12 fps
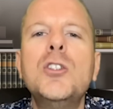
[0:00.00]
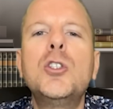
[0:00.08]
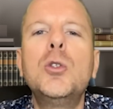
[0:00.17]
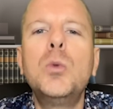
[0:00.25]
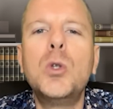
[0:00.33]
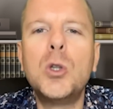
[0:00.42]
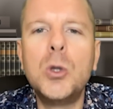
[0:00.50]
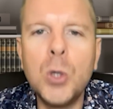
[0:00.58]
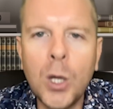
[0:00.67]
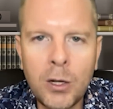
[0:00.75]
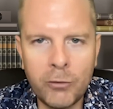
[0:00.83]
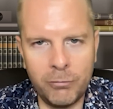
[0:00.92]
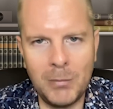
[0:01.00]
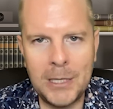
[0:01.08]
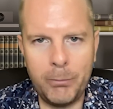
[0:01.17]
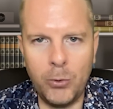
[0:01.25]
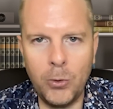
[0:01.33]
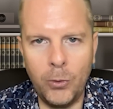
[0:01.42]
to love my
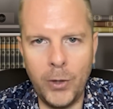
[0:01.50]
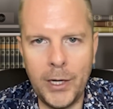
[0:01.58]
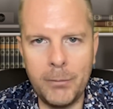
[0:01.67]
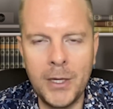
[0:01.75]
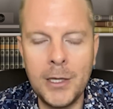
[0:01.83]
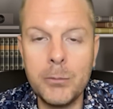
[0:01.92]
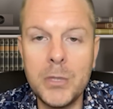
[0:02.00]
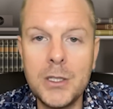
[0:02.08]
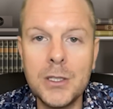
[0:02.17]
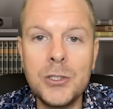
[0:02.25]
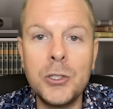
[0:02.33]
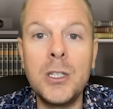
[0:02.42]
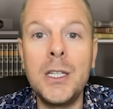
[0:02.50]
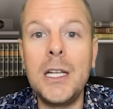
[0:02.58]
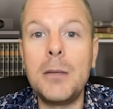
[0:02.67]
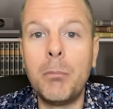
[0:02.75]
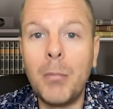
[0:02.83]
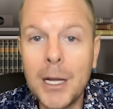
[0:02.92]
program because you're going to
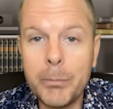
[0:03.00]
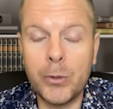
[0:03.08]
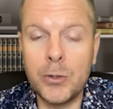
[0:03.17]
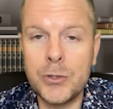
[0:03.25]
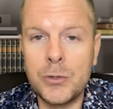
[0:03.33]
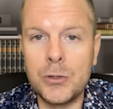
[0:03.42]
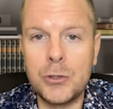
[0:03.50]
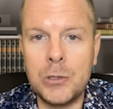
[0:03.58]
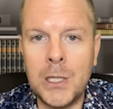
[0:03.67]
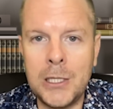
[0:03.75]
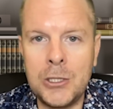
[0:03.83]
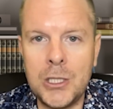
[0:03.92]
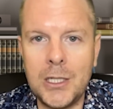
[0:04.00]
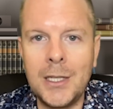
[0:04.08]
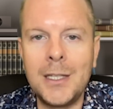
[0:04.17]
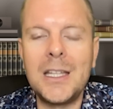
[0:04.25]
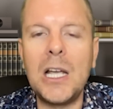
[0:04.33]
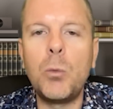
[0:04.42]
get my personal strategy
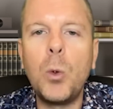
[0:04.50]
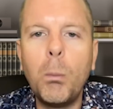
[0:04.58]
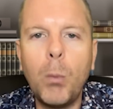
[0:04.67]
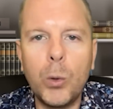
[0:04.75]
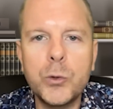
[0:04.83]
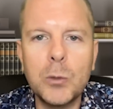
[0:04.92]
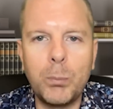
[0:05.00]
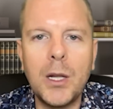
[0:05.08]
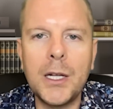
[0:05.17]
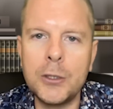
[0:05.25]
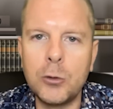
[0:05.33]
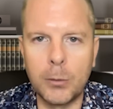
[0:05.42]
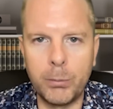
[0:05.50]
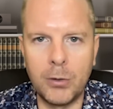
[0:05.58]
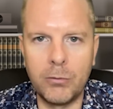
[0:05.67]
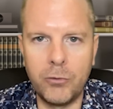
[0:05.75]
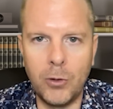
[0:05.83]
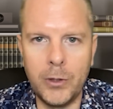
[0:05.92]
that will multiply your
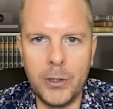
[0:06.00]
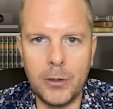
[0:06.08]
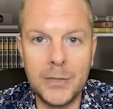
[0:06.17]
portfolio,